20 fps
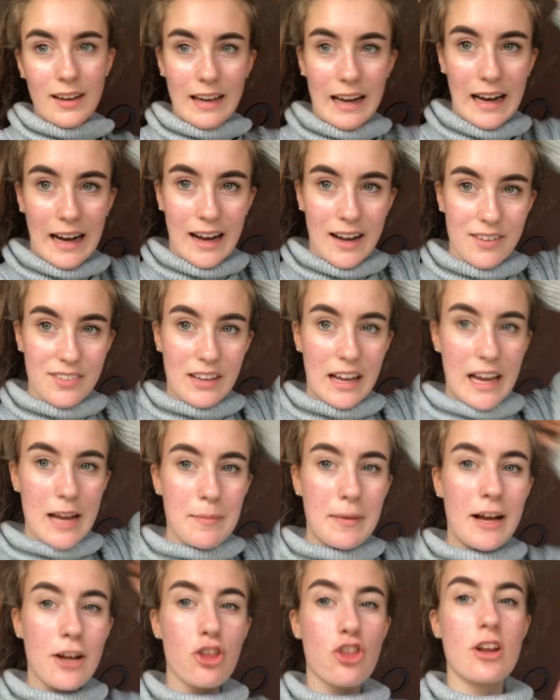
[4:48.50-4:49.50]
Guys, I am
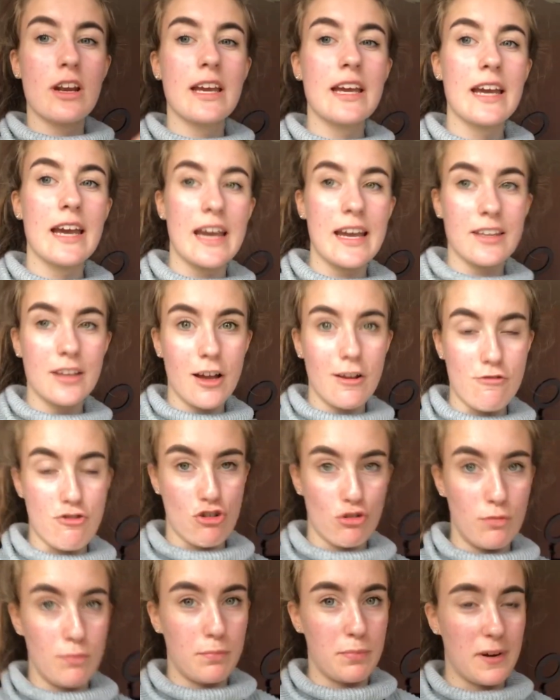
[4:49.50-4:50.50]
actually in a
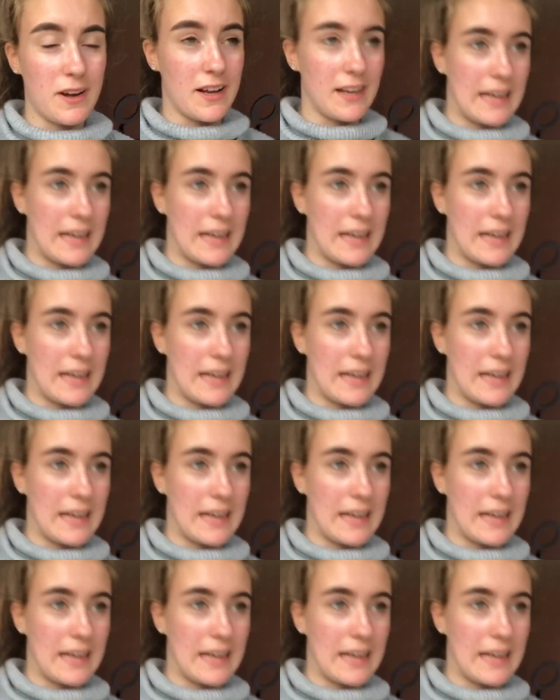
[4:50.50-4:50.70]
jumper.